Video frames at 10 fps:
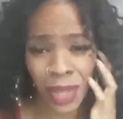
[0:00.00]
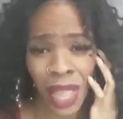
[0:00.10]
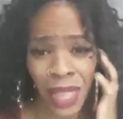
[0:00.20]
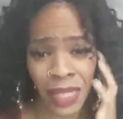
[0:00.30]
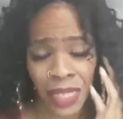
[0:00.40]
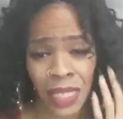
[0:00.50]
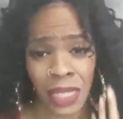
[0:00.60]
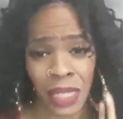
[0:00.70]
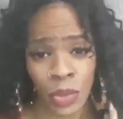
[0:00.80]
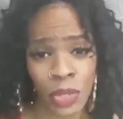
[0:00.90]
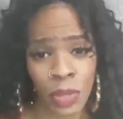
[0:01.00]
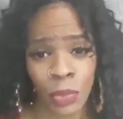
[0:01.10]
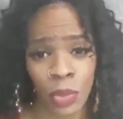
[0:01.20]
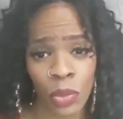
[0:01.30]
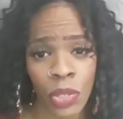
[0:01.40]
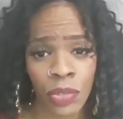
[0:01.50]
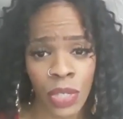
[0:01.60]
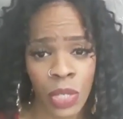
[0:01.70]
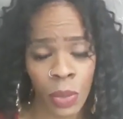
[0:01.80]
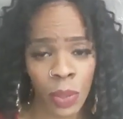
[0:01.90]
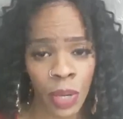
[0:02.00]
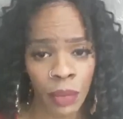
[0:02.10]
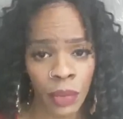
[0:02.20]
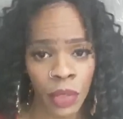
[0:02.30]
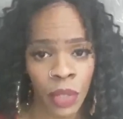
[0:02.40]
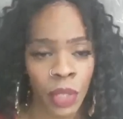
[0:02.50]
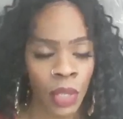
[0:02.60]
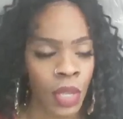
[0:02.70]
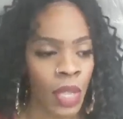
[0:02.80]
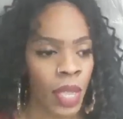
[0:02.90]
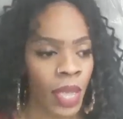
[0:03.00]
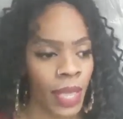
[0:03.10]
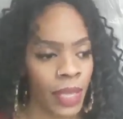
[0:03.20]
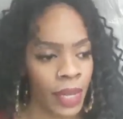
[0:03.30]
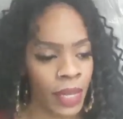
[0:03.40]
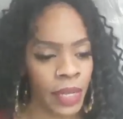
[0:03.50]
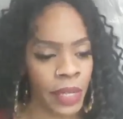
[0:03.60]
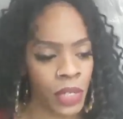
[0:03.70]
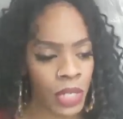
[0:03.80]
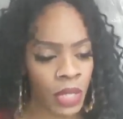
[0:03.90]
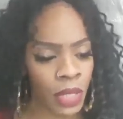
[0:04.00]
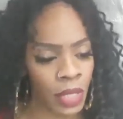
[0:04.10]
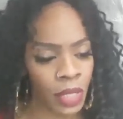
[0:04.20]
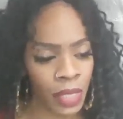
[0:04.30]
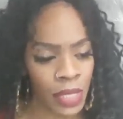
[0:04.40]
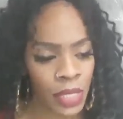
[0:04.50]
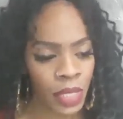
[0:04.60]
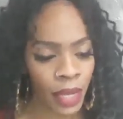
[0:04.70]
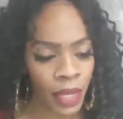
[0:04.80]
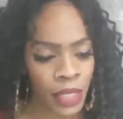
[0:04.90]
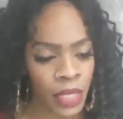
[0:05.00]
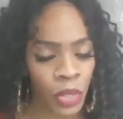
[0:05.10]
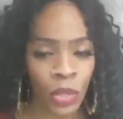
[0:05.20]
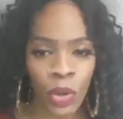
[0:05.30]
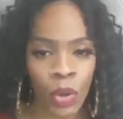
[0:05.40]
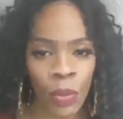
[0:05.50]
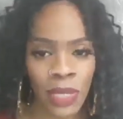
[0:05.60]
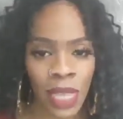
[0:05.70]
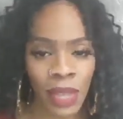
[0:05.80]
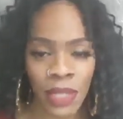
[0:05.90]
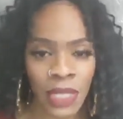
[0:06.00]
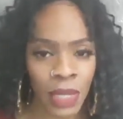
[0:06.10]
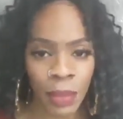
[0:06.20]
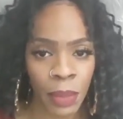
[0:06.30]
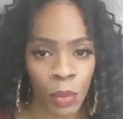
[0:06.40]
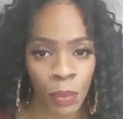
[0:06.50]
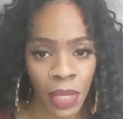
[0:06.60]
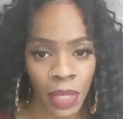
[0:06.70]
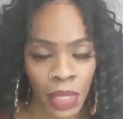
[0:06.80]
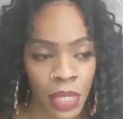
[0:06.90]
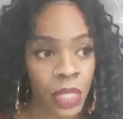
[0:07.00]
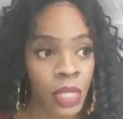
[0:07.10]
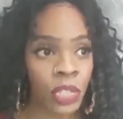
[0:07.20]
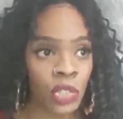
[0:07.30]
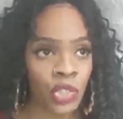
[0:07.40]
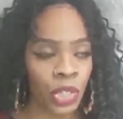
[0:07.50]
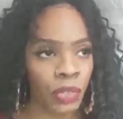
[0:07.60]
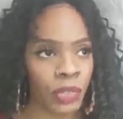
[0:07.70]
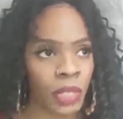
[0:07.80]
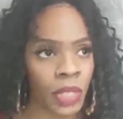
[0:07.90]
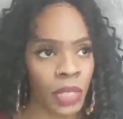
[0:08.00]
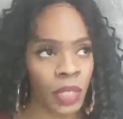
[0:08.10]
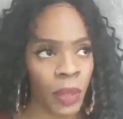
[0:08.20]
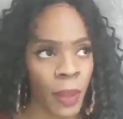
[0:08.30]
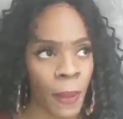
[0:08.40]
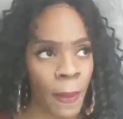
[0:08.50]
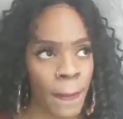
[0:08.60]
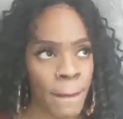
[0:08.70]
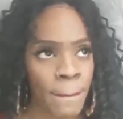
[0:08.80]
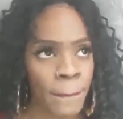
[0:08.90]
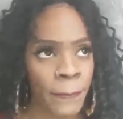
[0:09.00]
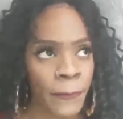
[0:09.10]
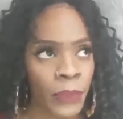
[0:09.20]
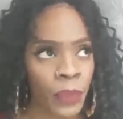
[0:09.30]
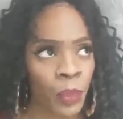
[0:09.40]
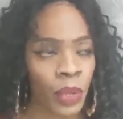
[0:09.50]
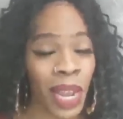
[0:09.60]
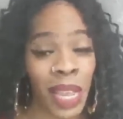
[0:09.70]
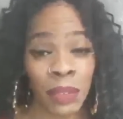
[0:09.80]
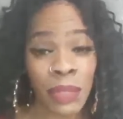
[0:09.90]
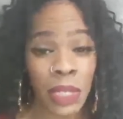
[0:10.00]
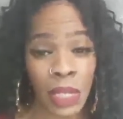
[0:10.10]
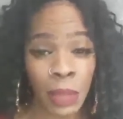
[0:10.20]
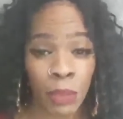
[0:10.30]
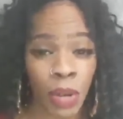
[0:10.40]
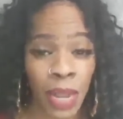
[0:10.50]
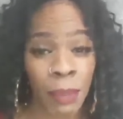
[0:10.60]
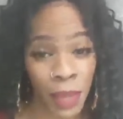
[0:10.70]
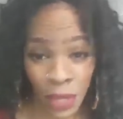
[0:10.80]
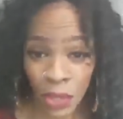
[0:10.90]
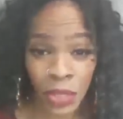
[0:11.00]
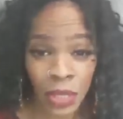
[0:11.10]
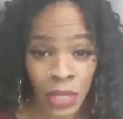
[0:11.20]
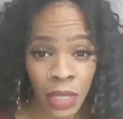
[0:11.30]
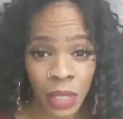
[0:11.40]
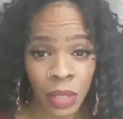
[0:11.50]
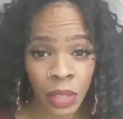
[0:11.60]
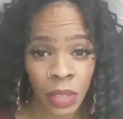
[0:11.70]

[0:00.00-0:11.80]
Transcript: I can send you some groceries or whatever. And here's the thing. It's like, see, you don't always have to send people money. It's generally what I've seen primarily